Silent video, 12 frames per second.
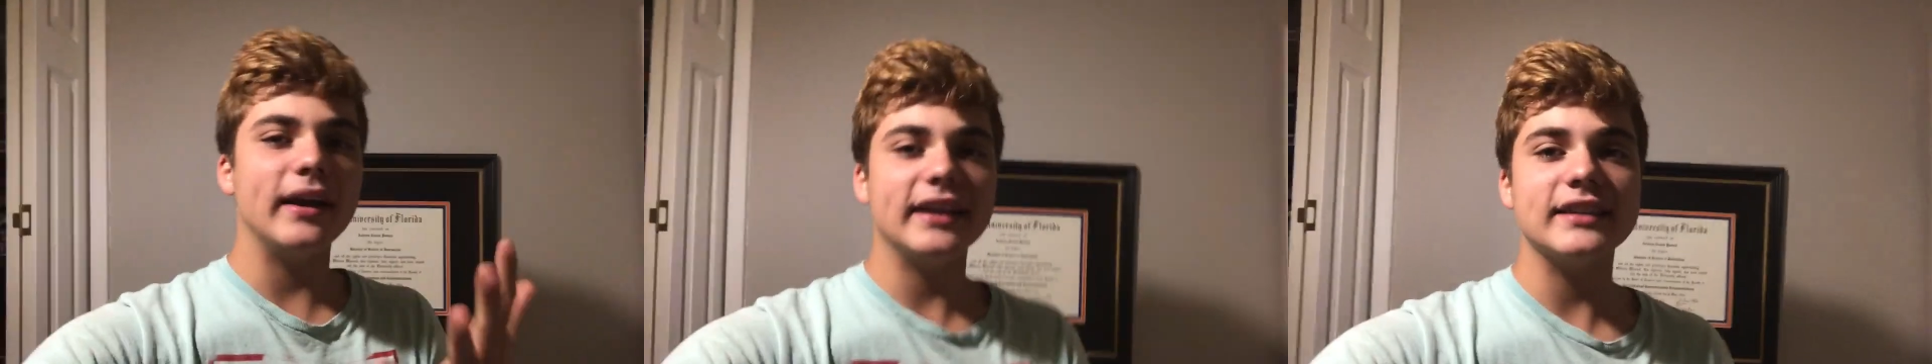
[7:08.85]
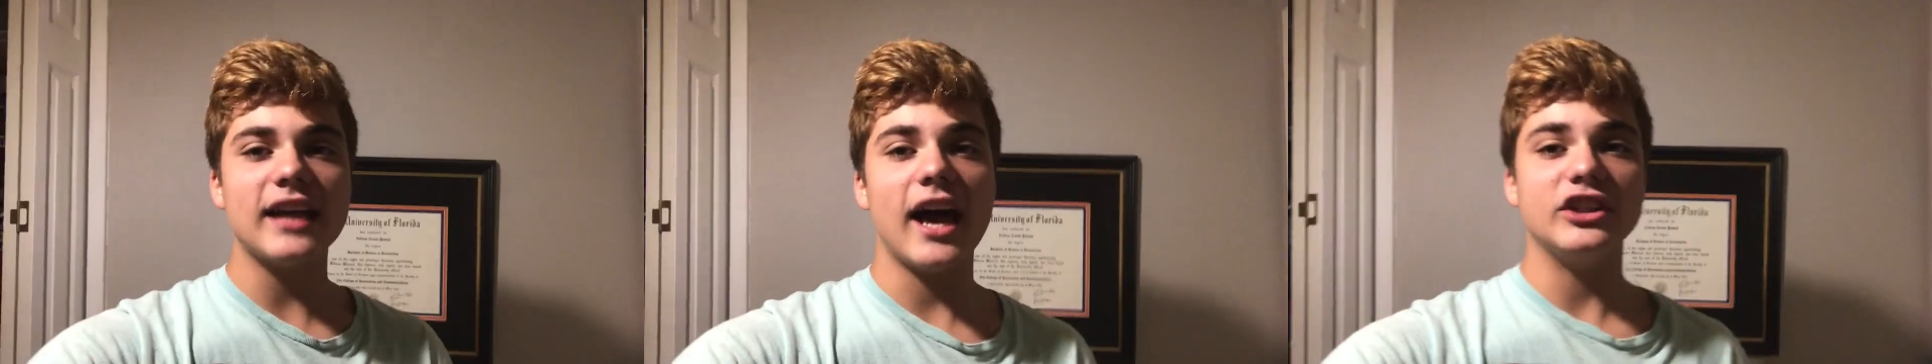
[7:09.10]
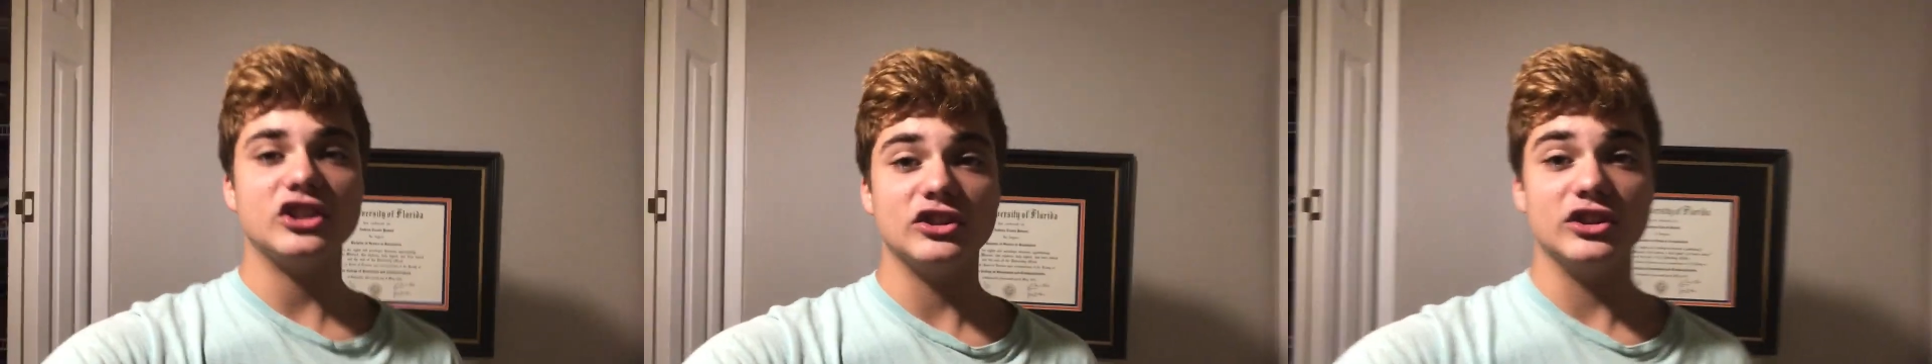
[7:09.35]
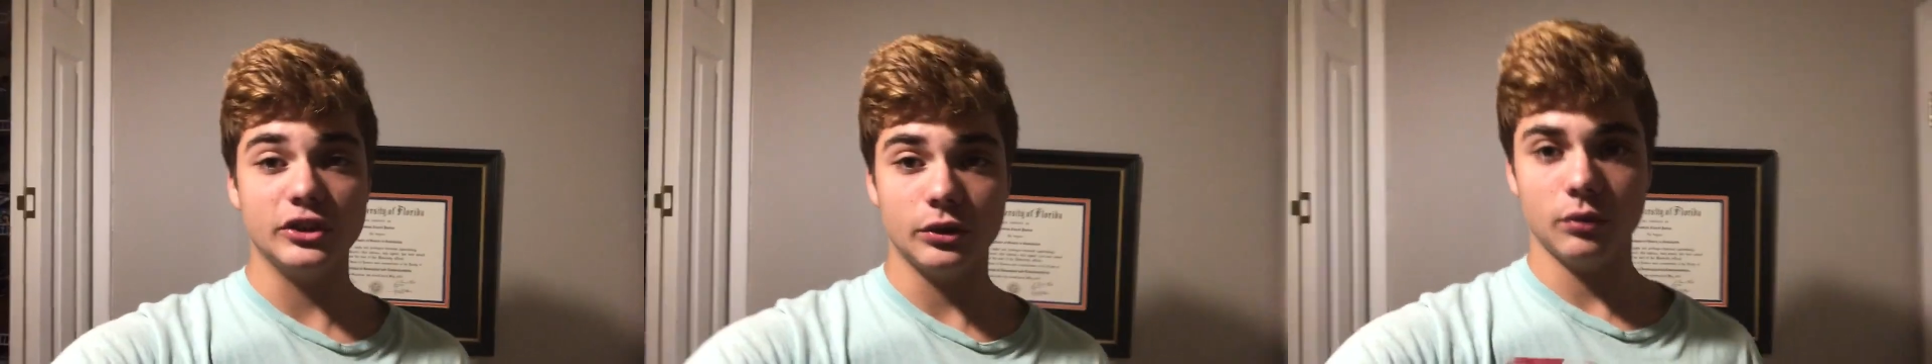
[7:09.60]
ideas I
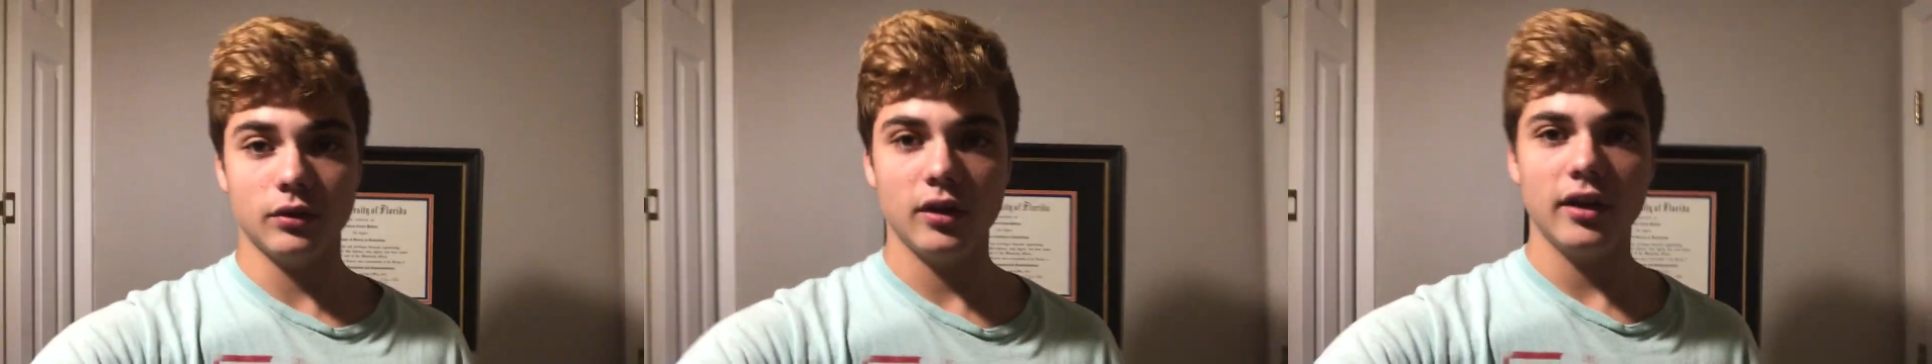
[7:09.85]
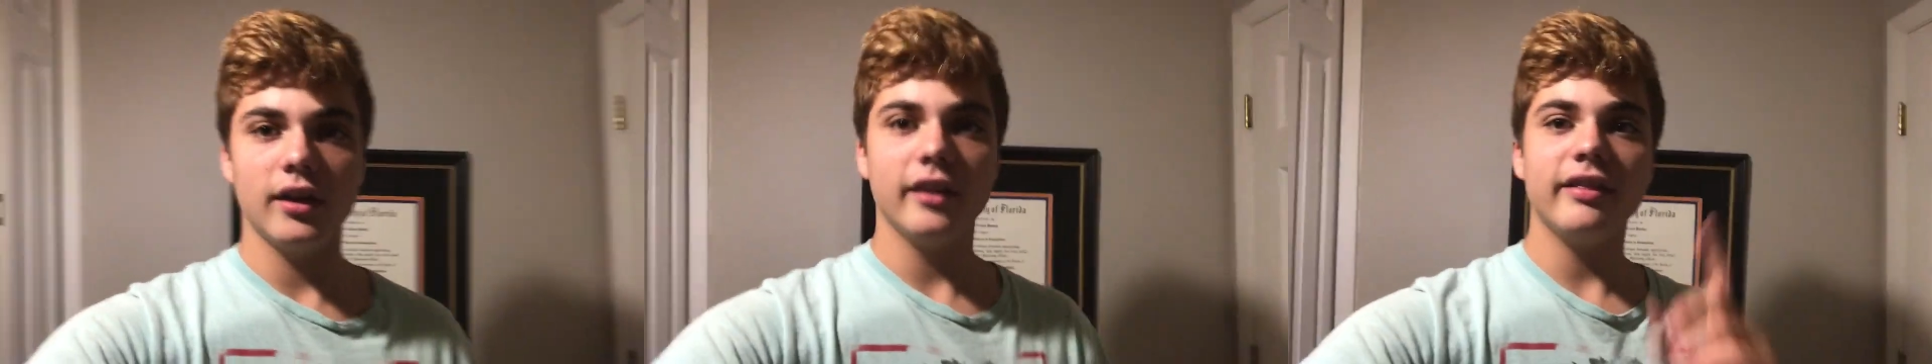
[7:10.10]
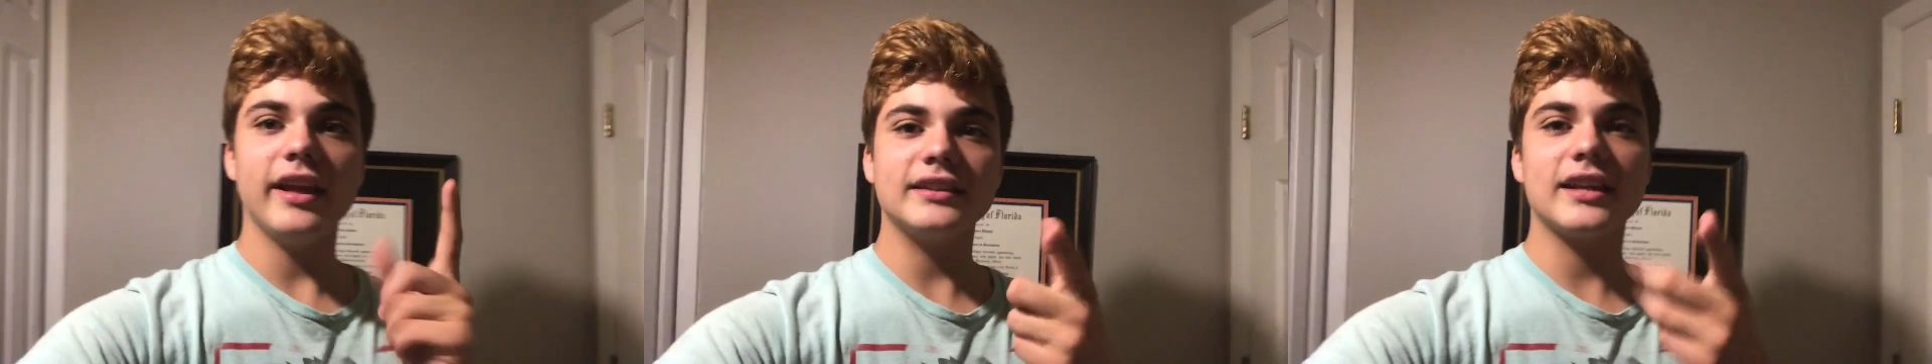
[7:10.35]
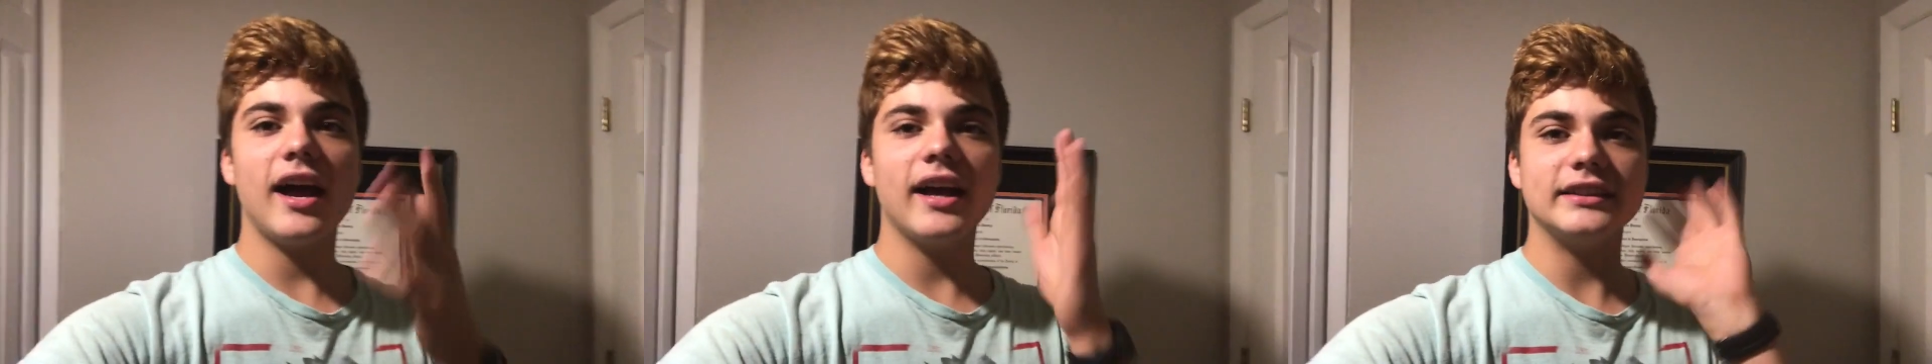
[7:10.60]
should do.
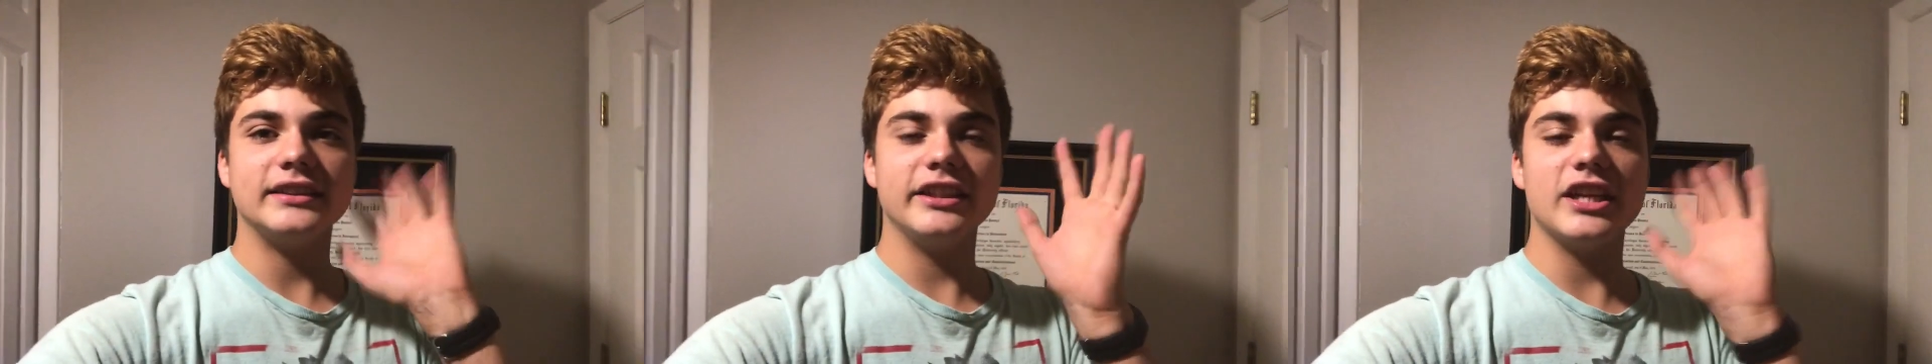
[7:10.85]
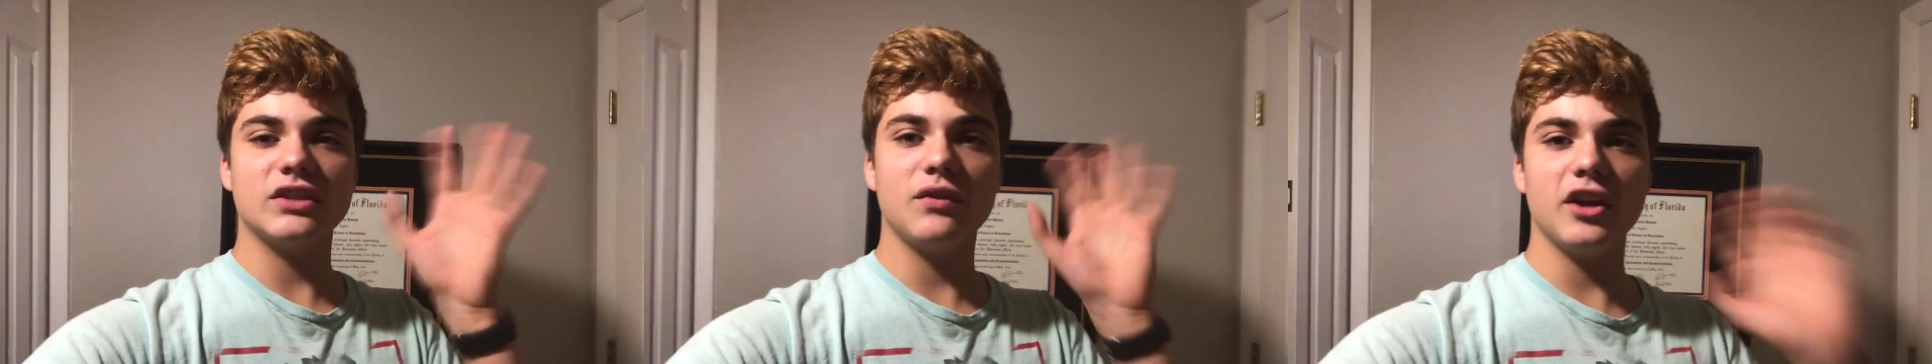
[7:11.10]
Thanks guys, see you next